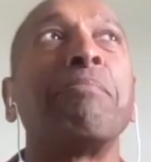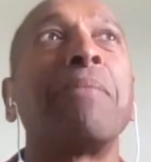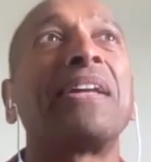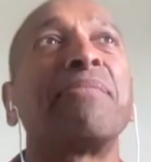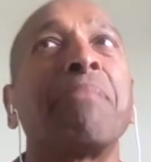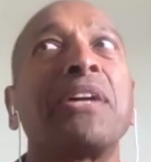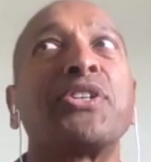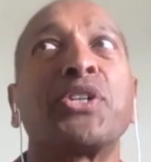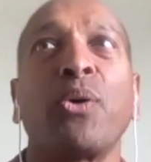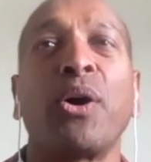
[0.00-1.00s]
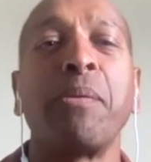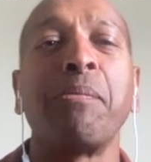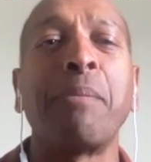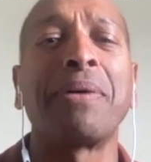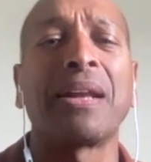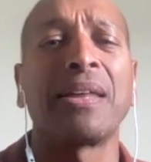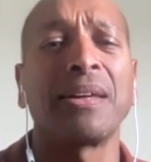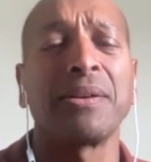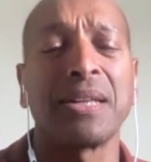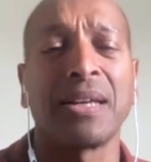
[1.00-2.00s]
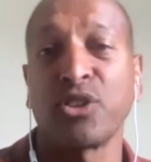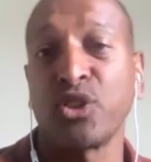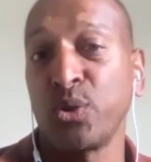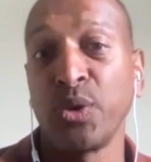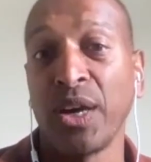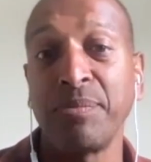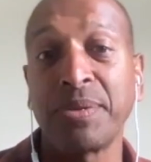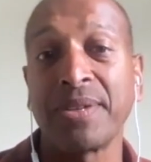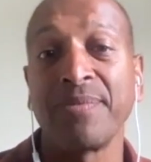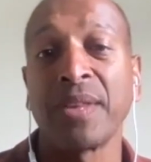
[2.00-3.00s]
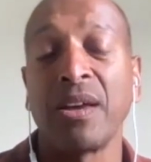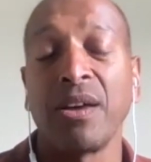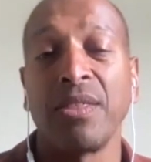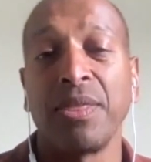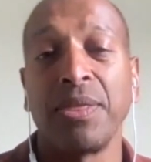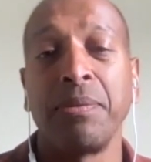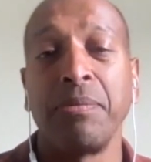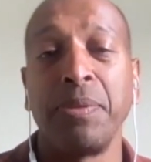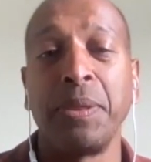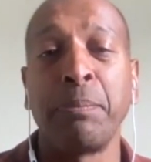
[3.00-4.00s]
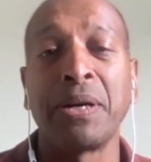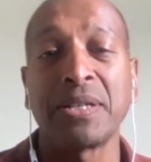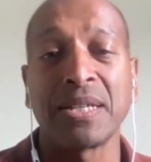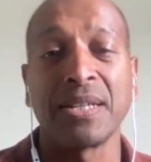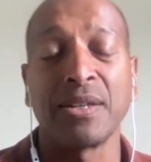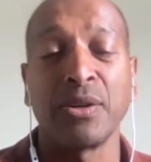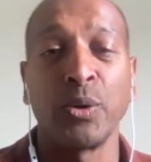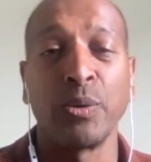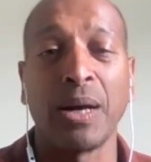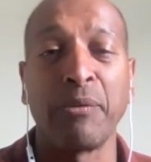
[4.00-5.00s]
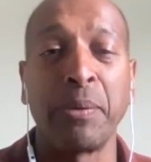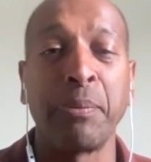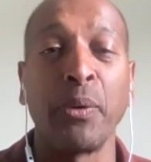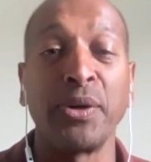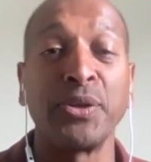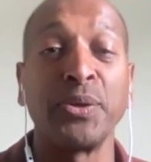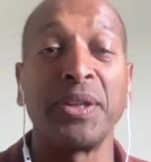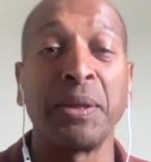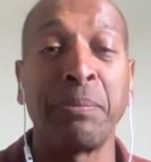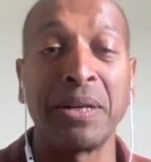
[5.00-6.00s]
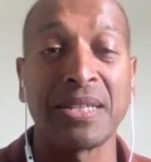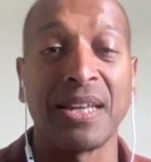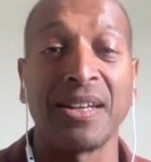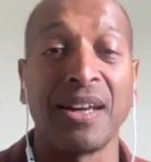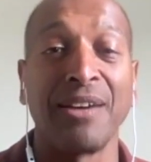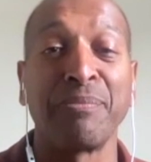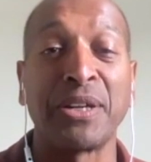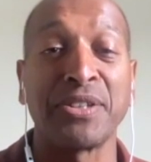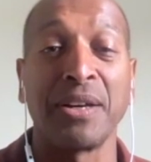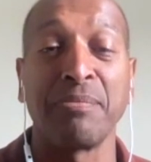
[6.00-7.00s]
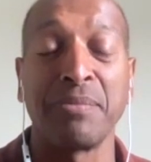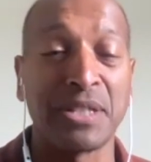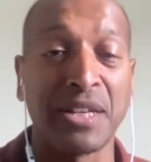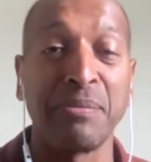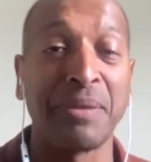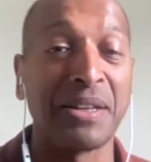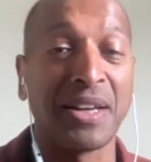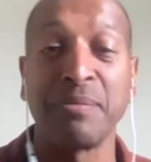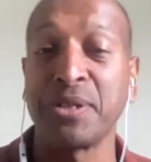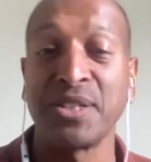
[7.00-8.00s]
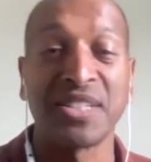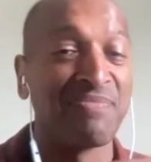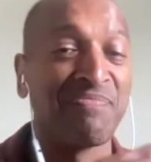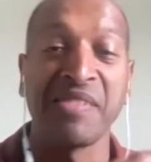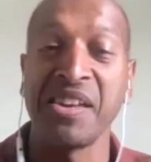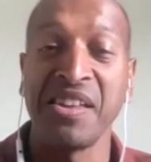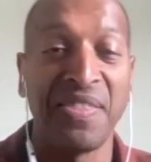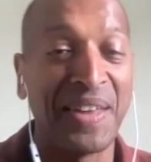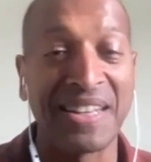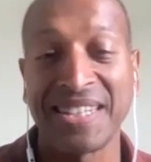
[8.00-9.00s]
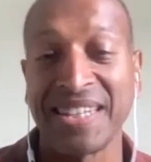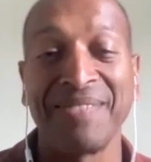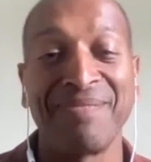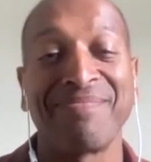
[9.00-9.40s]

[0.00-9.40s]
I made, made sure I remembered, I think it was like two names. The person who I report to and the person that time my time signed my timesheets. That's it.